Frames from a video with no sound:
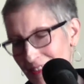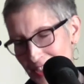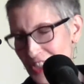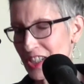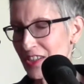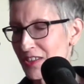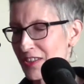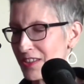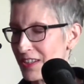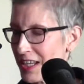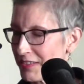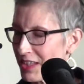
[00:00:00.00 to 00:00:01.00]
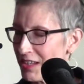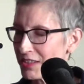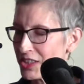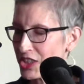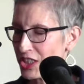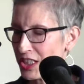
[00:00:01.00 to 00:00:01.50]
it's here,
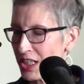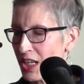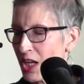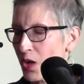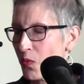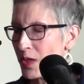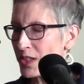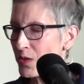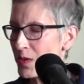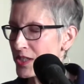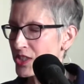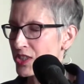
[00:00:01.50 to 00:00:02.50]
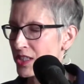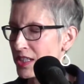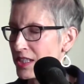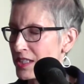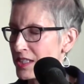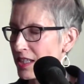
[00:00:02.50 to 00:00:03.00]
anthology. One question
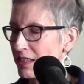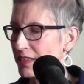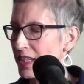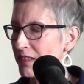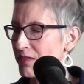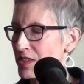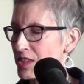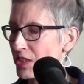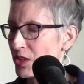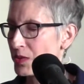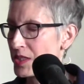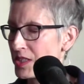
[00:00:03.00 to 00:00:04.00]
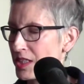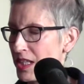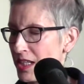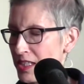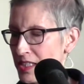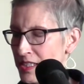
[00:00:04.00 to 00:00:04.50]
is, in light of this increased
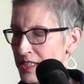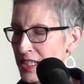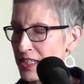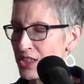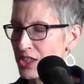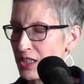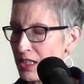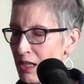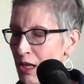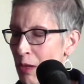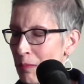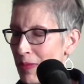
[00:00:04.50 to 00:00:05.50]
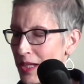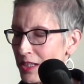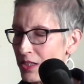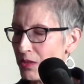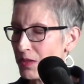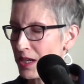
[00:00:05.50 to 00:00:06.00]
canonization,
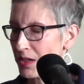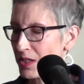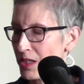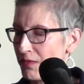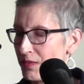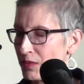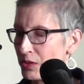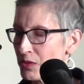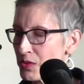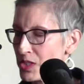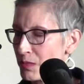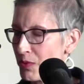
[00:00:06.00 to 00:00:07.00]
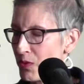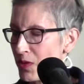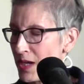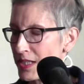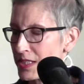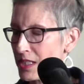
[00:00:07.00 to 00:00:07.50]
might new narrative lose the
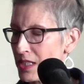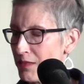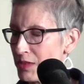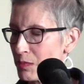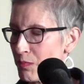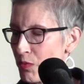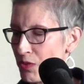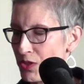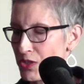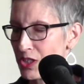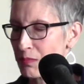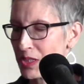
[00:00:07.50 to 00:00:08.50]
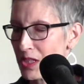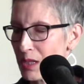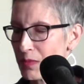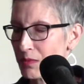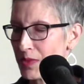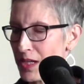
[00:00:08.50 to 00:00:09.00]
porosity of its borders and
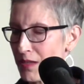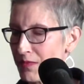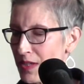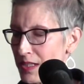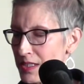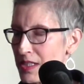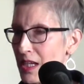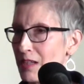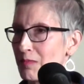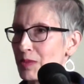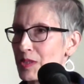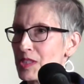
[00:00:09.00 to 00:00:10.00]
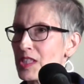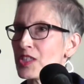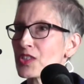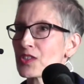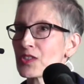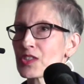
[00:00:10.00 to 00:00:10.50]
become a reified set of
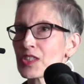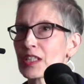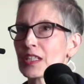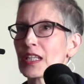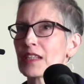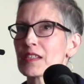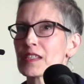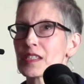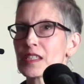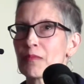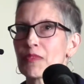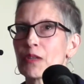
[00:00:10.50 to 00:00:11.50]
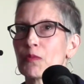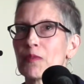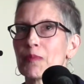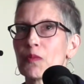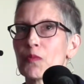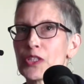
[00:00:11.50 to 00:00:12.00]
procedures? And again, this is something
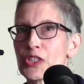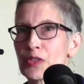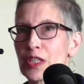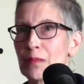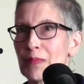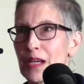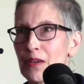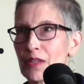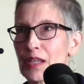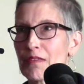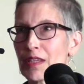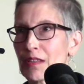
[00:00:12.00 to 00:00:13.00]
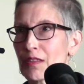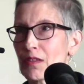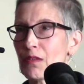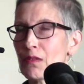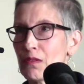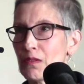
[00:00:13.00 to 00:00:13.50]
we've been wondering about, I think, the
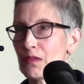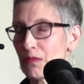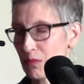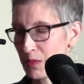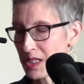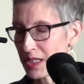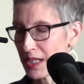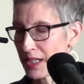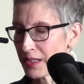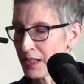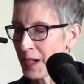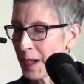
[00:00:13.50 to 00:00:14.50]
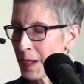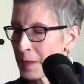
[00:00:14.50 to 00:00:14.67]
whole weekend.